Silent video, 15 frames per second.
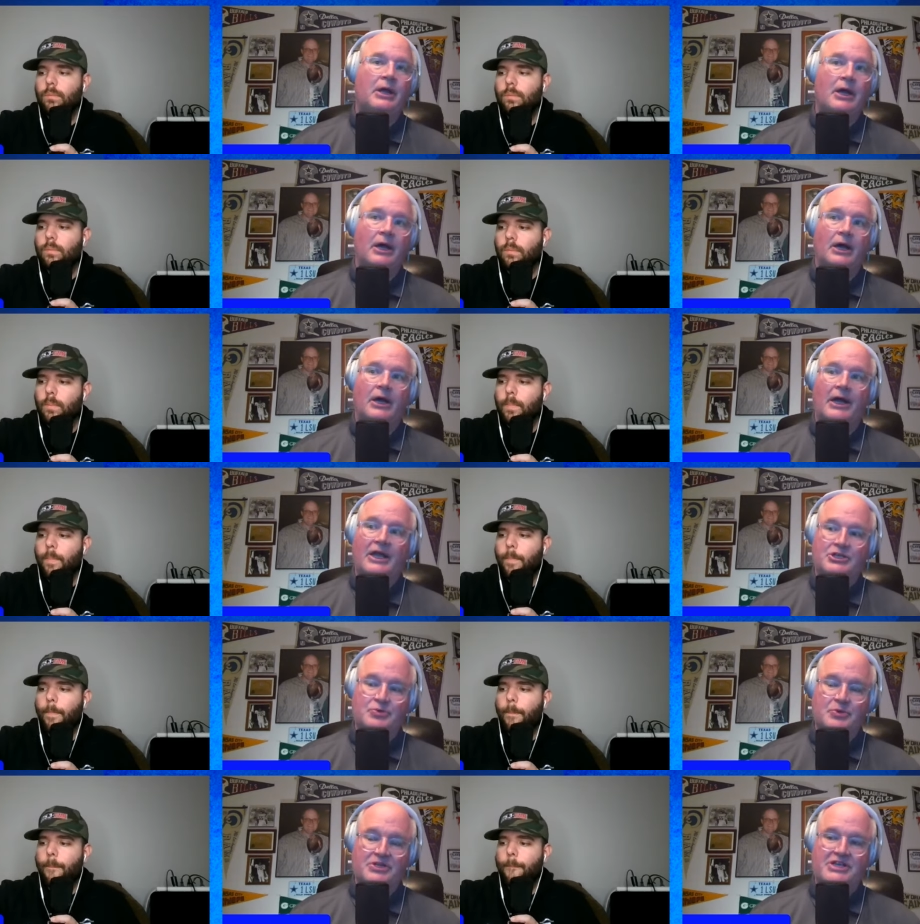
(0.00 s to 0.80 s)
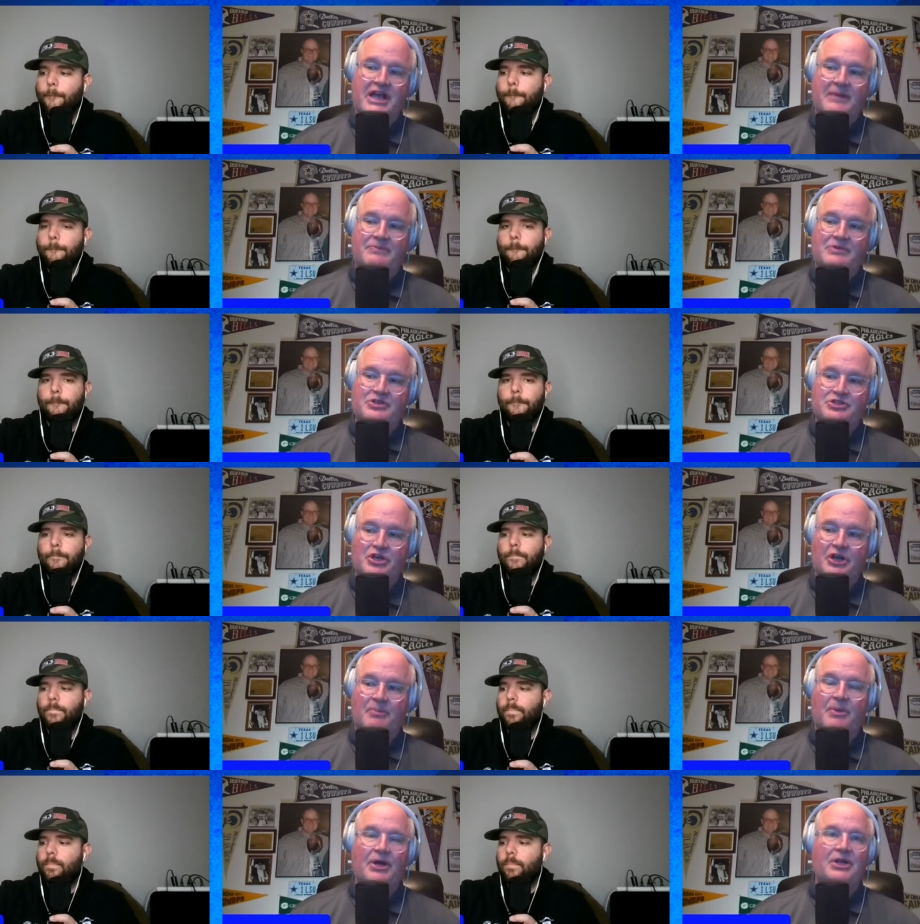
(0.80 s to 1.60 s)
Speaker 1: uh, as we taped this
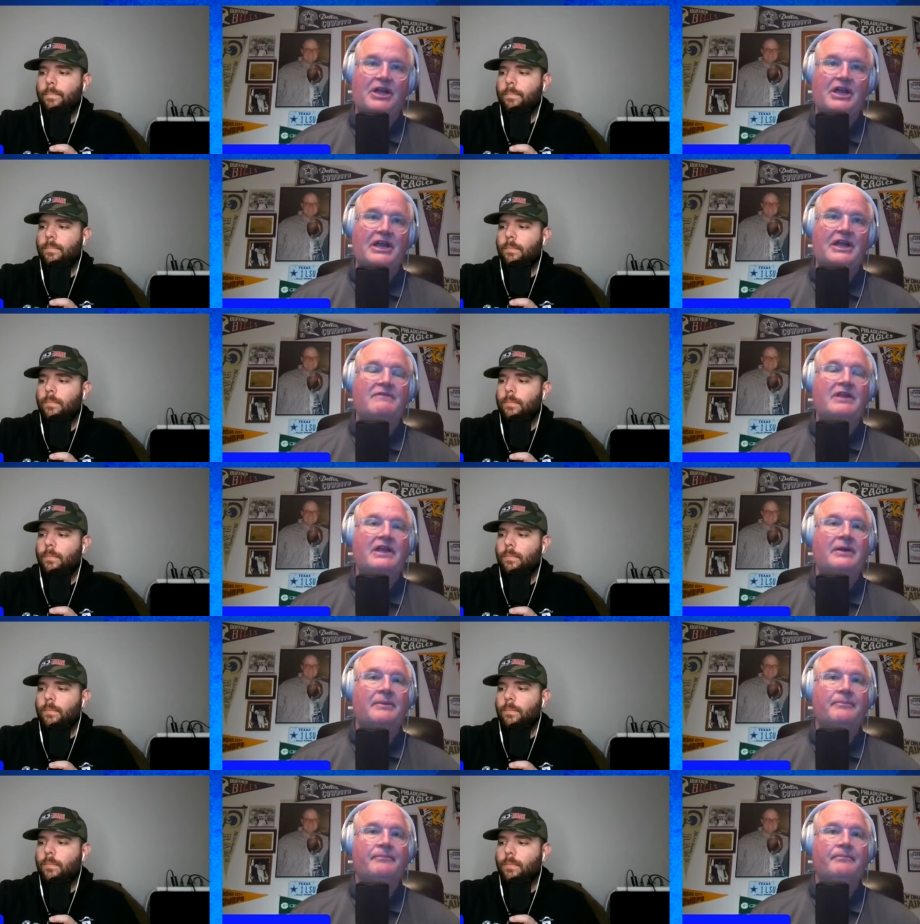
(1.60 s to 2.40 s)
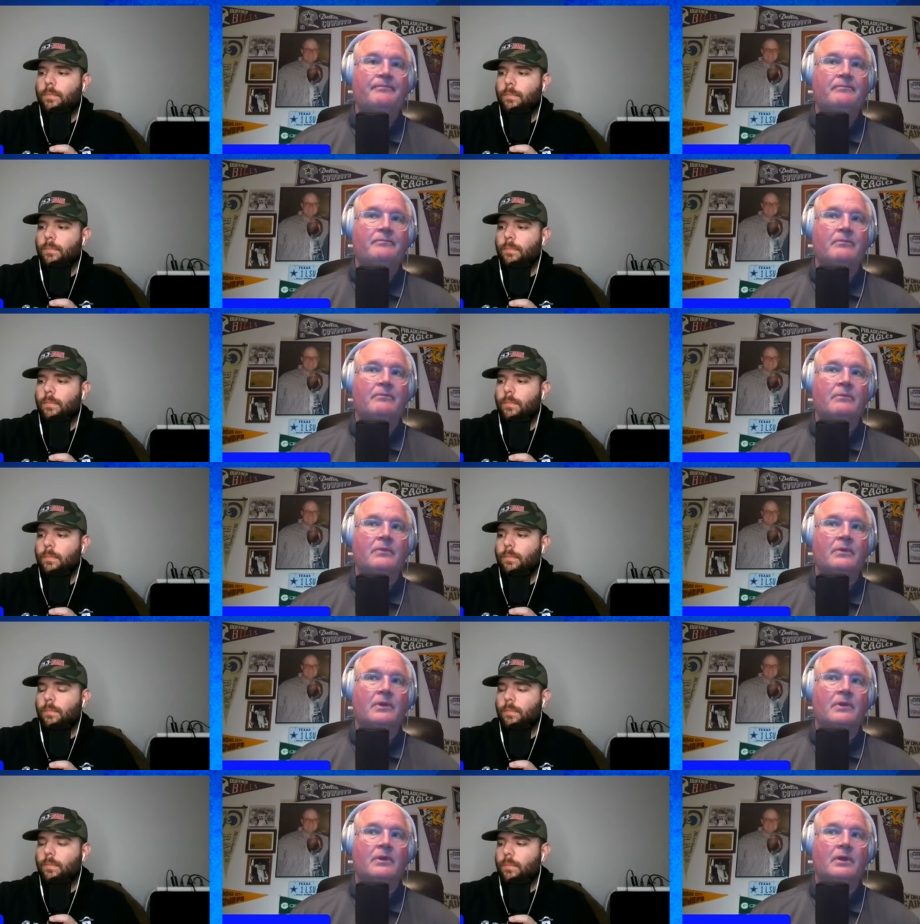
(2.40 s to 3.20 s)
on a Monday evening,
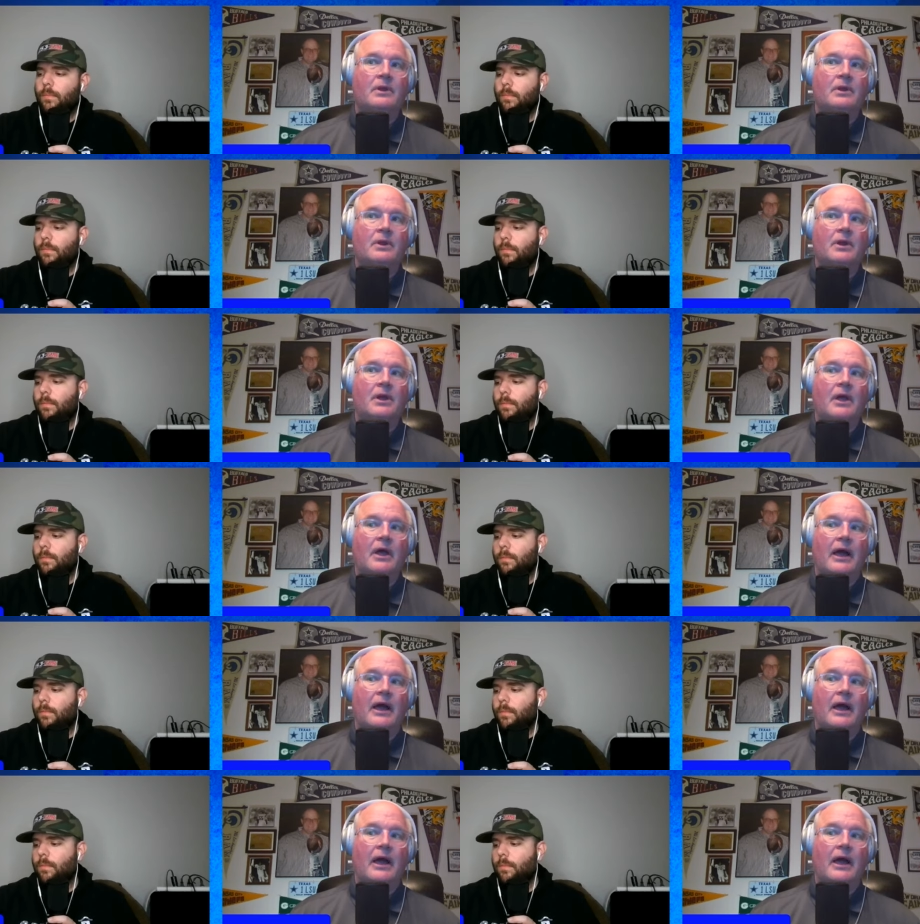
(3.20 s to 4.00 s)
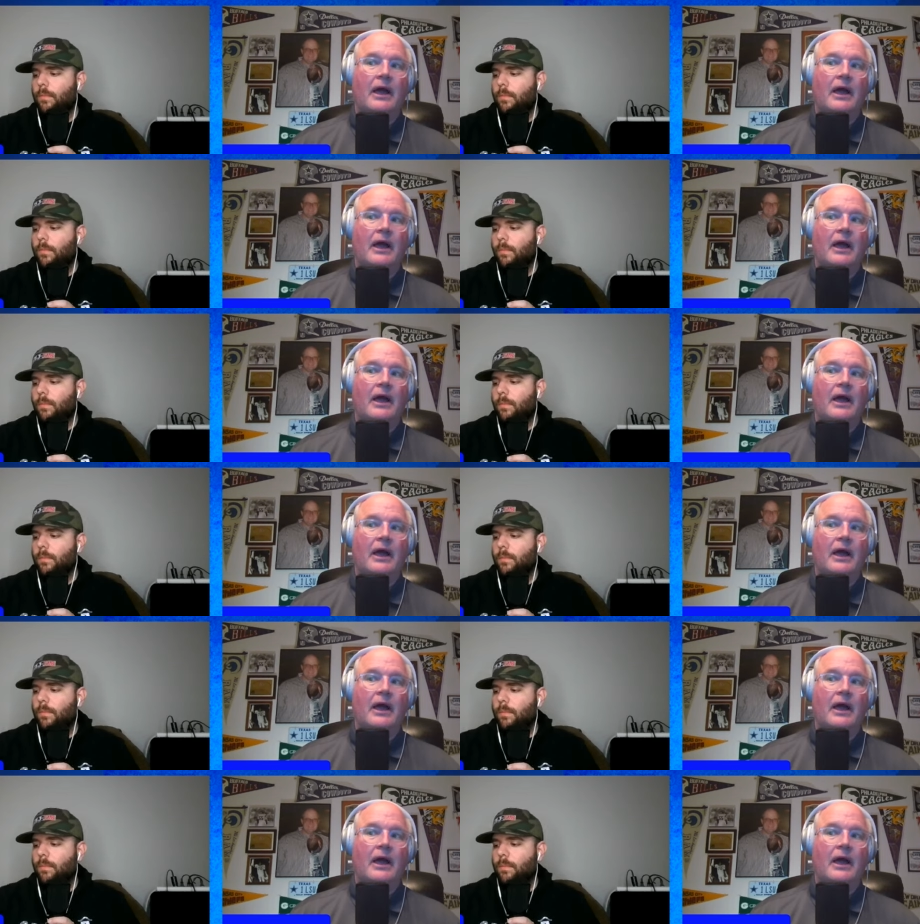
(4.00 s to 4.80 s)
I don't think the
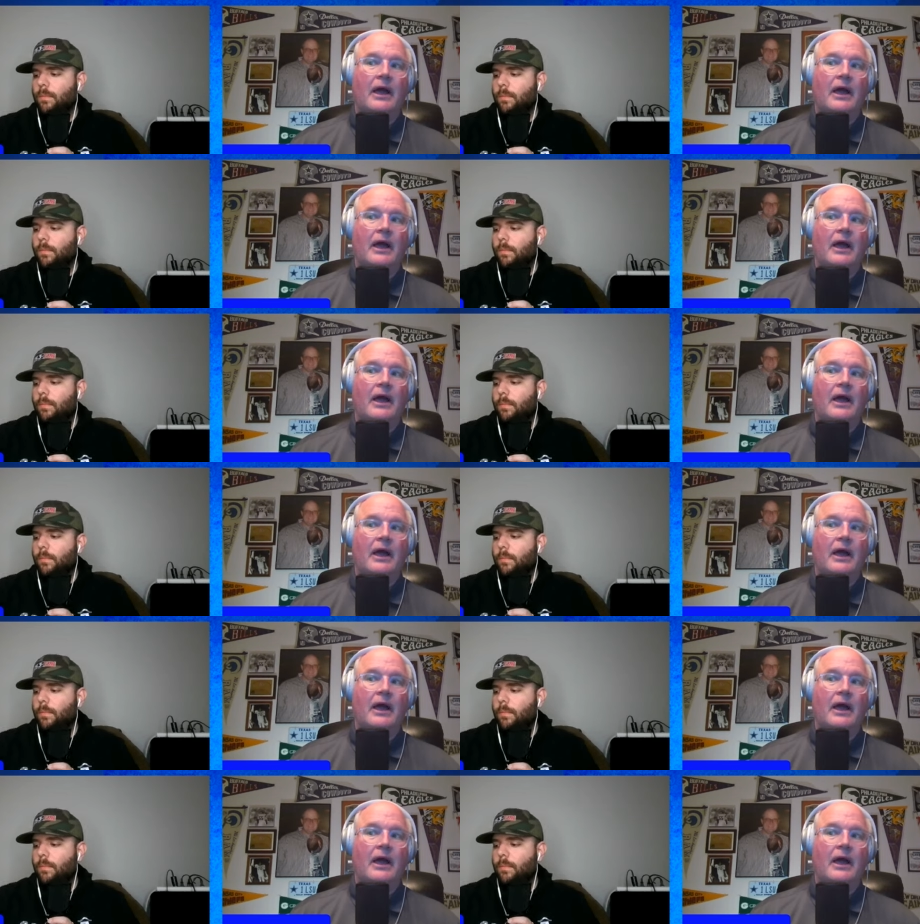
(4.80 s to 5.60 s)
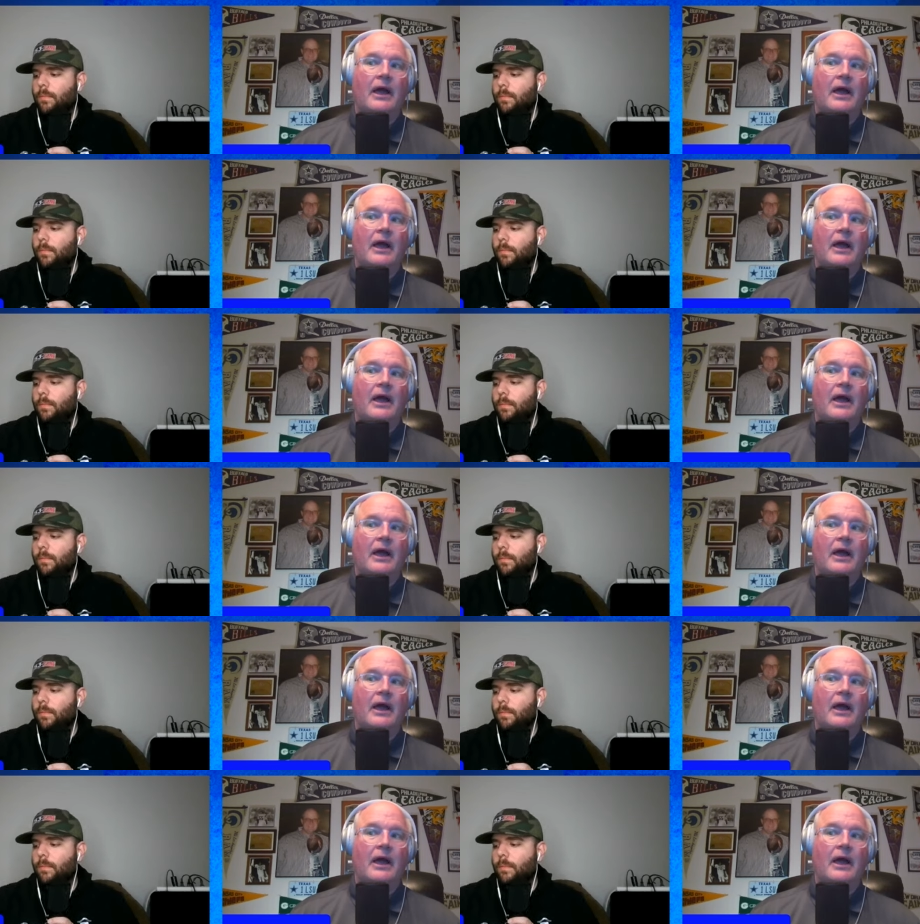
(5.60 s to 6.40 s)
Cowboys are ever going to be bad.
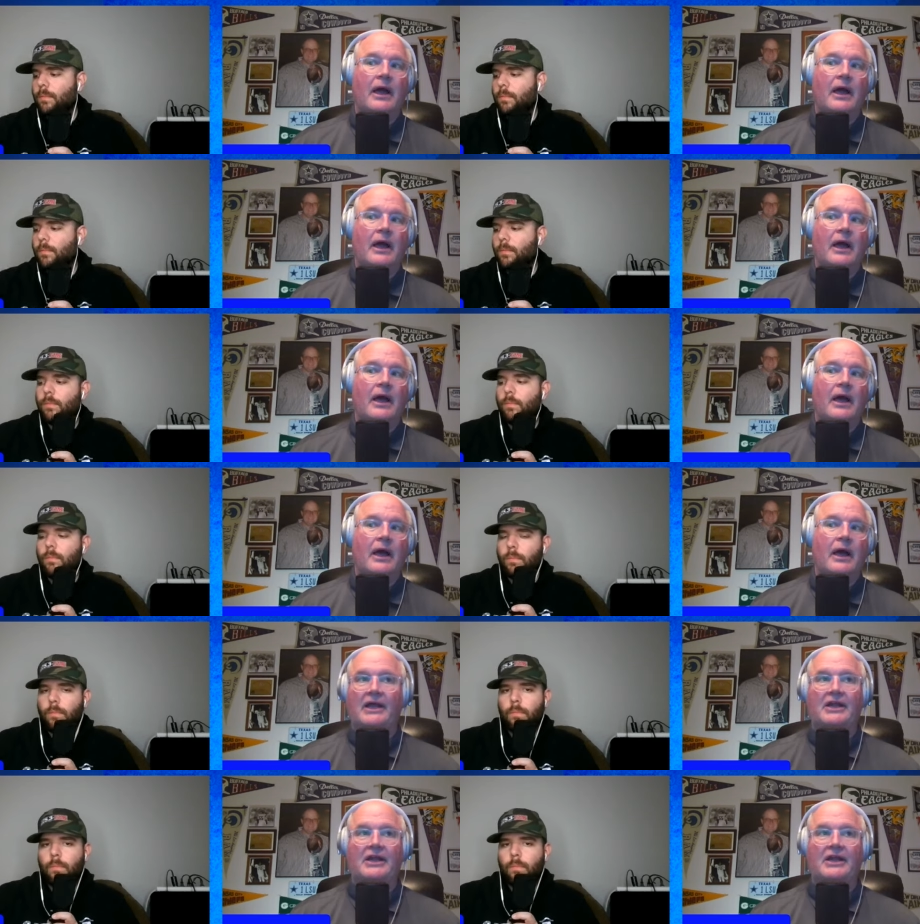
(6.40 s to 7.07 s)
And